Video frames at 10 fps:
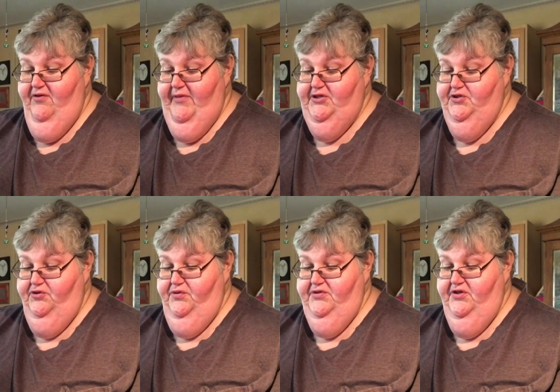when my
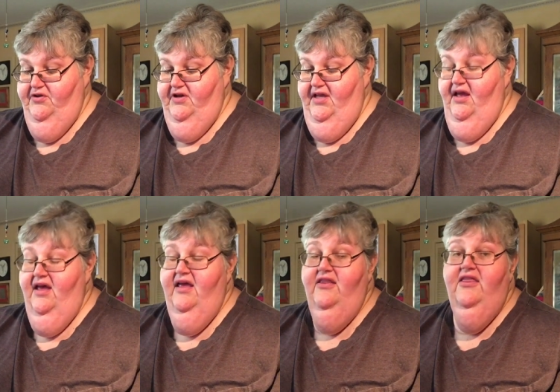shoulder was hurting.
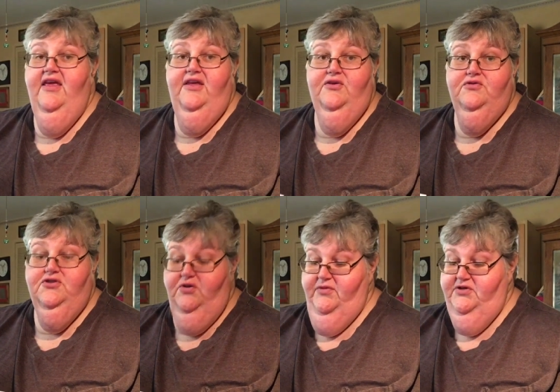And thank you
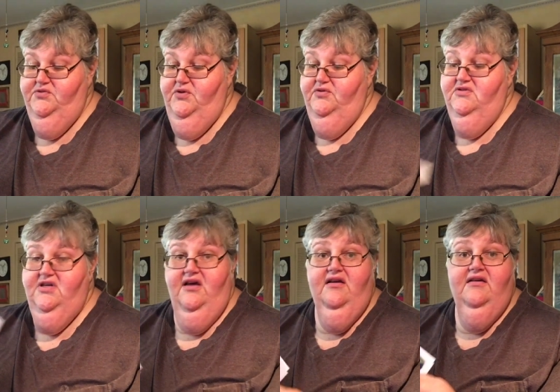so much,
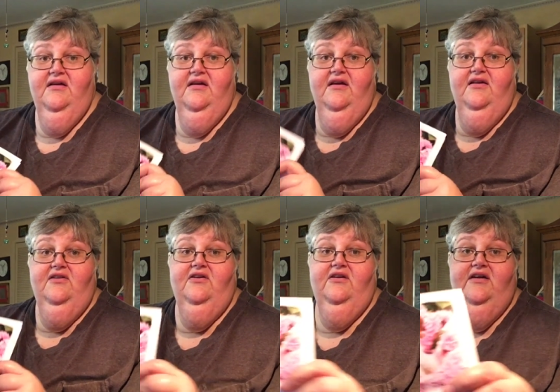Rosa. Look